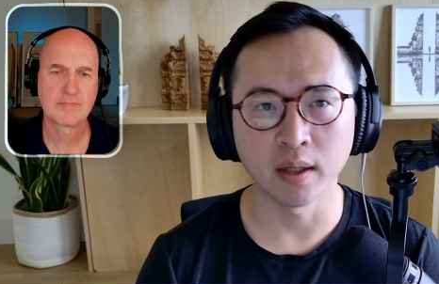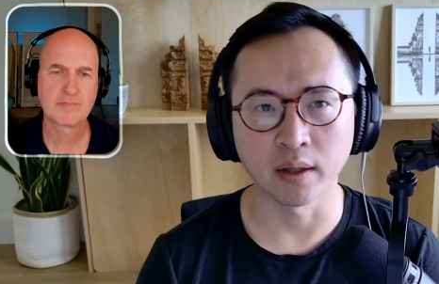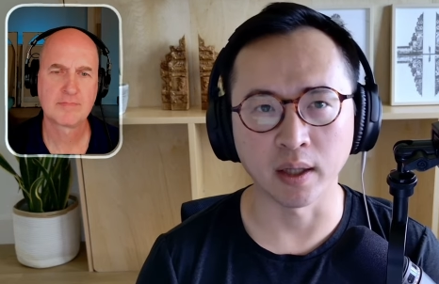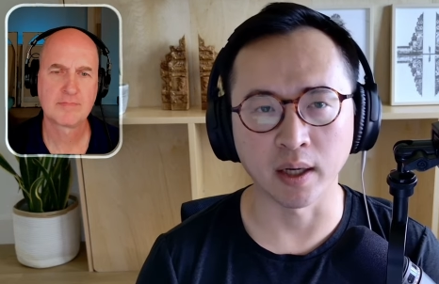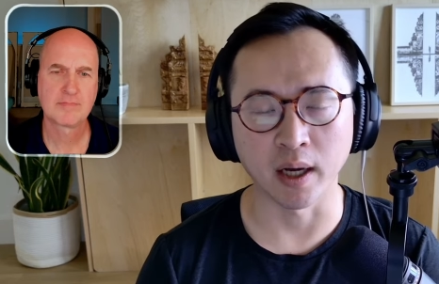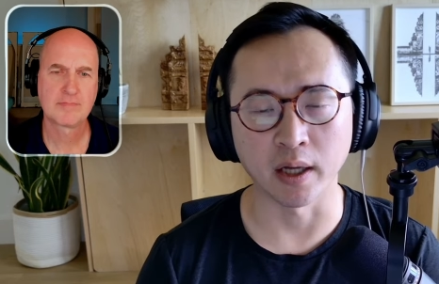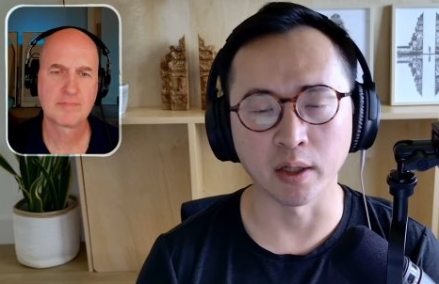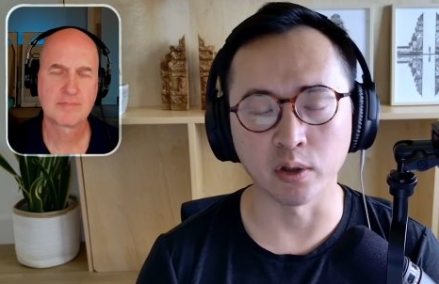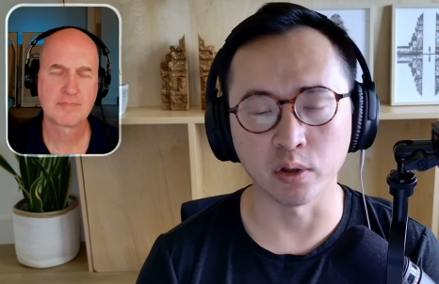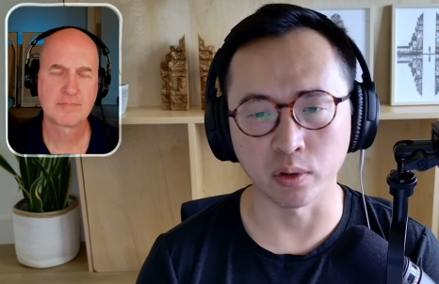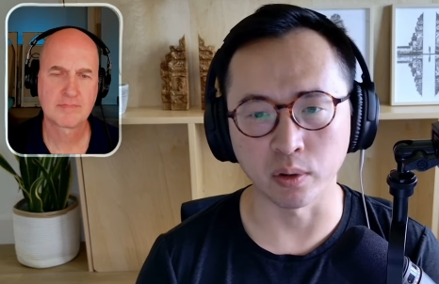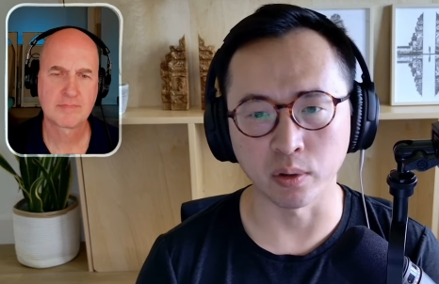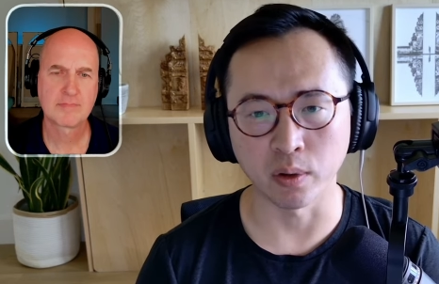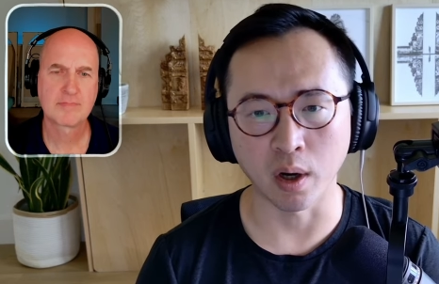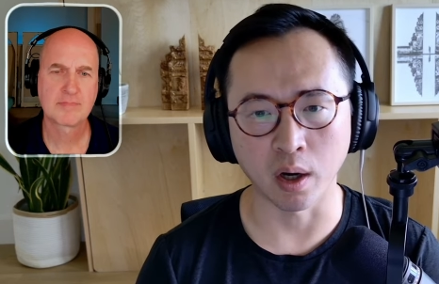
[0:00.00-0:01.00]
Speaker 1: that I
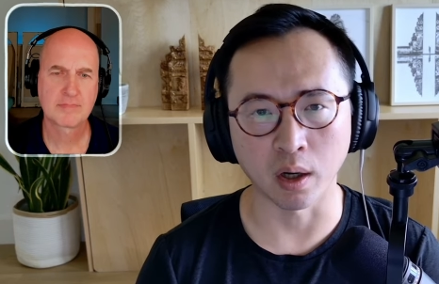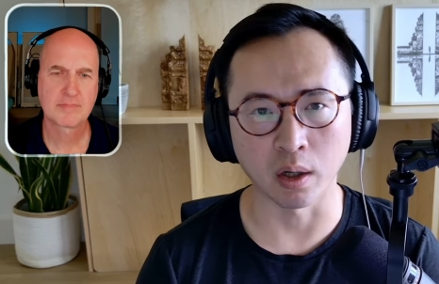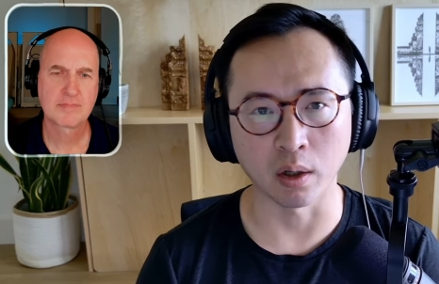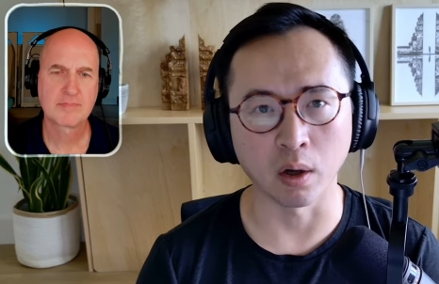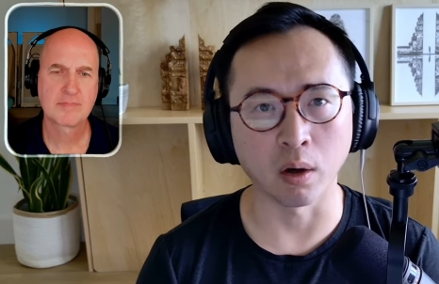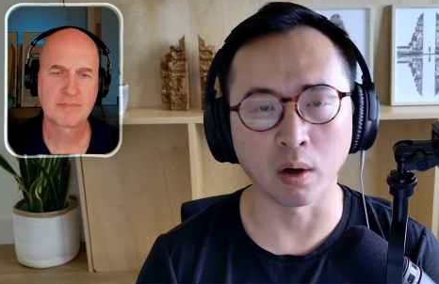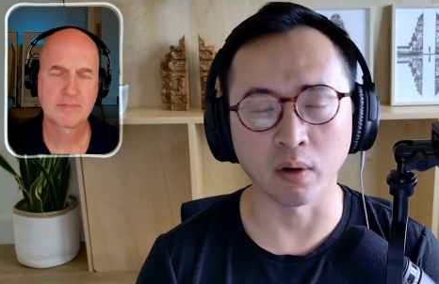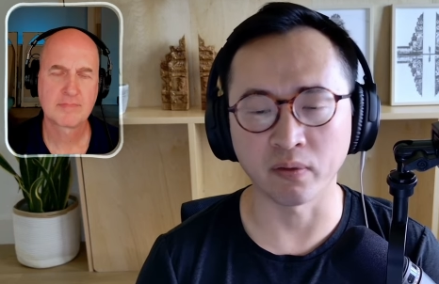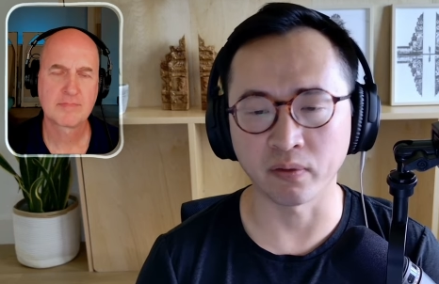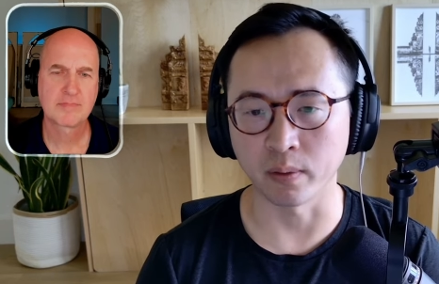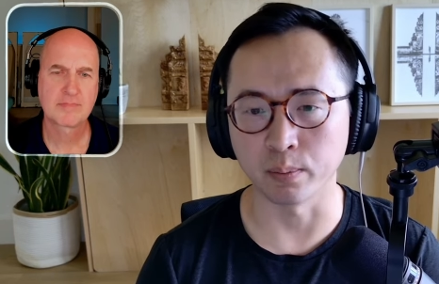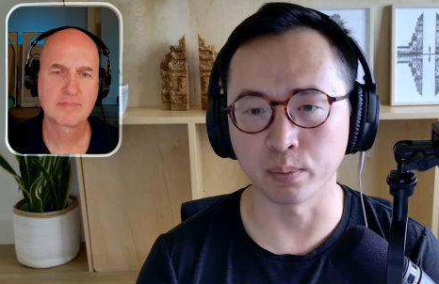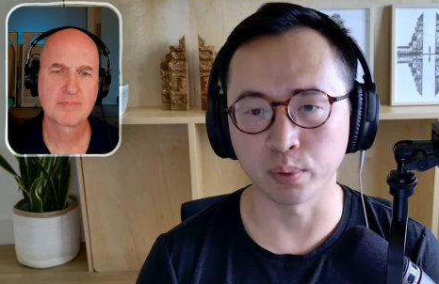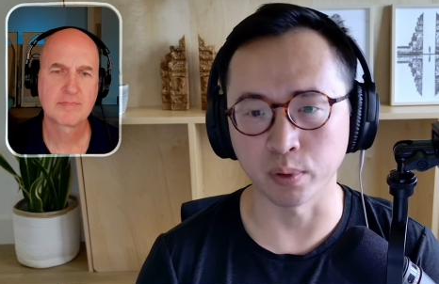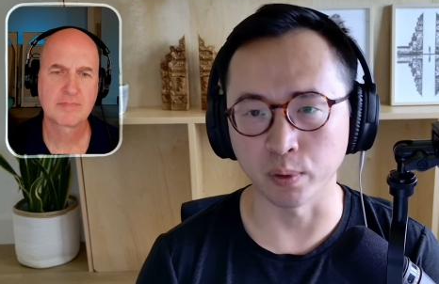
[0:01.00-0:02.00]
do are all
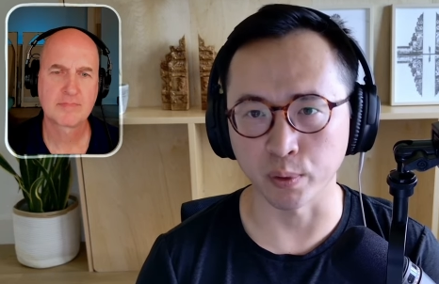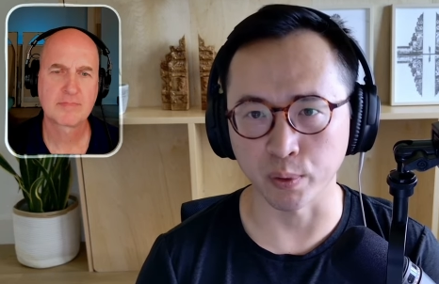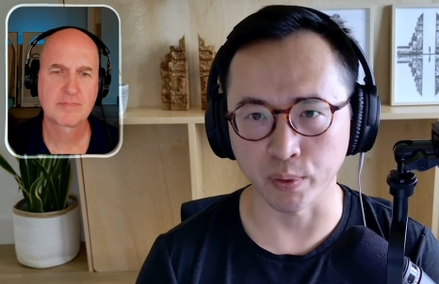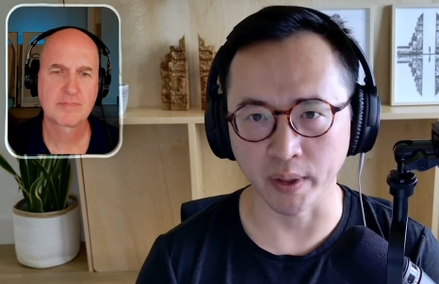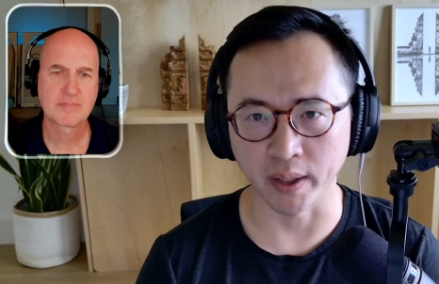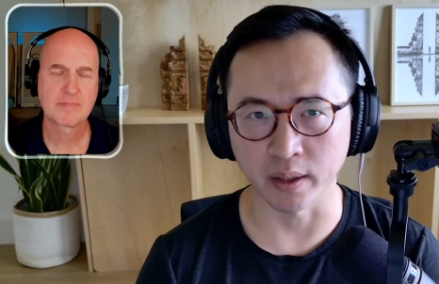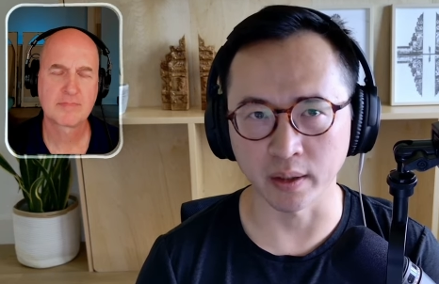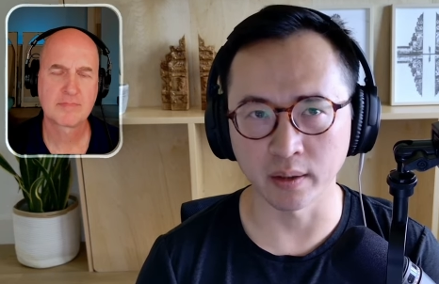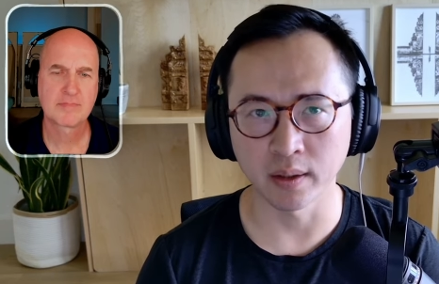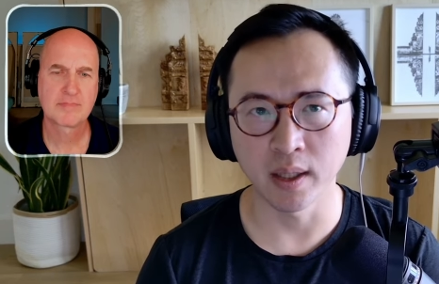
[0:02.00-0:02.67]
from Procreate.